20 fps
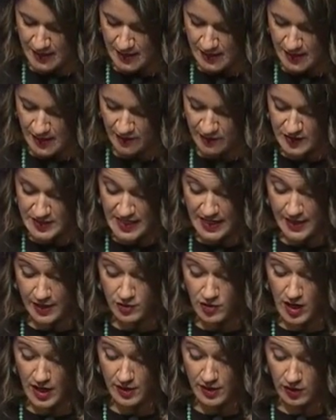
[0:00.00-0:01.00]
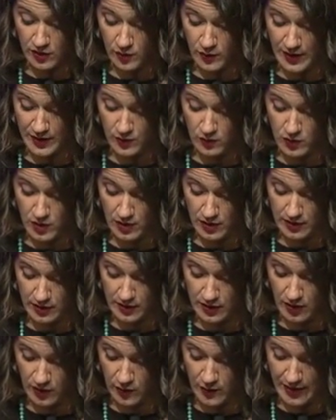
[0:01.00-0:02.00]
Every day I cried all the way to work and
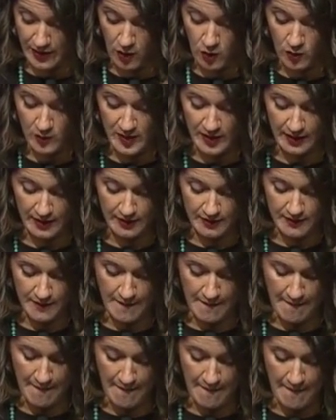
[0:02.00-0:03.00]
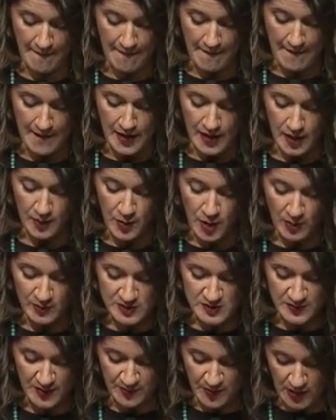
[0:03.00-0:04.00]
all the way home again. I promised
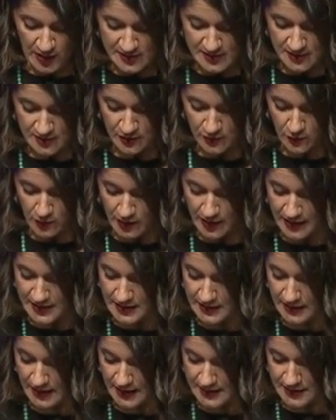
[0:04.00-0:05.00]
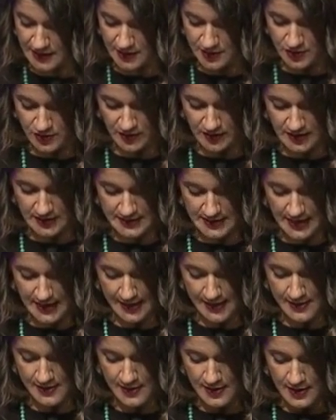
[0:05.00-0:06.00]
my boss that the work I didn't get done during the
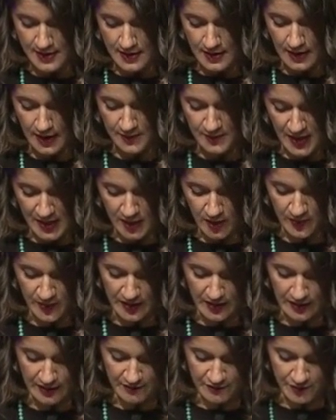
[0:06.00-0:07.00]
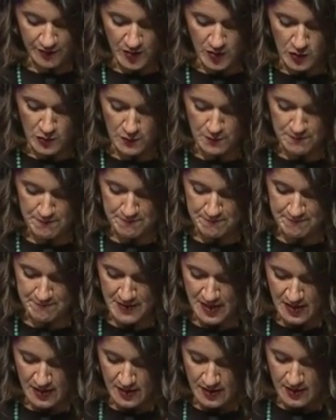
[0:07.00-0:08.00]
day, I'd make up at night from home.
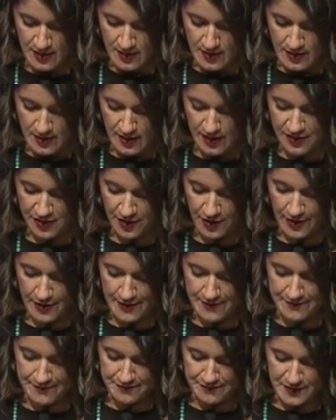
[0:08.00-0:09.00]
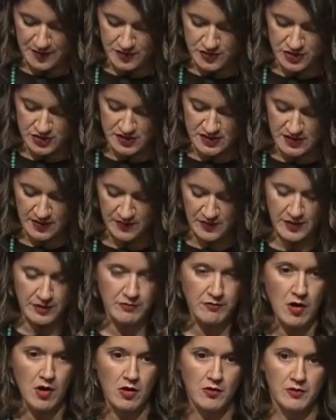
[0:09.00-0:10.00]
I thought, there's just something
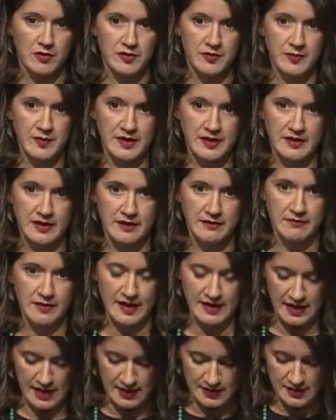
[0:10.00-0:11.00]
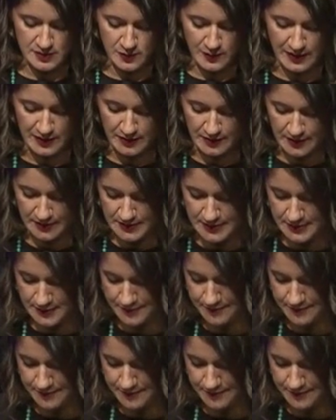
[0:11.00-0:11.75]
wrong with me that I can't swing this.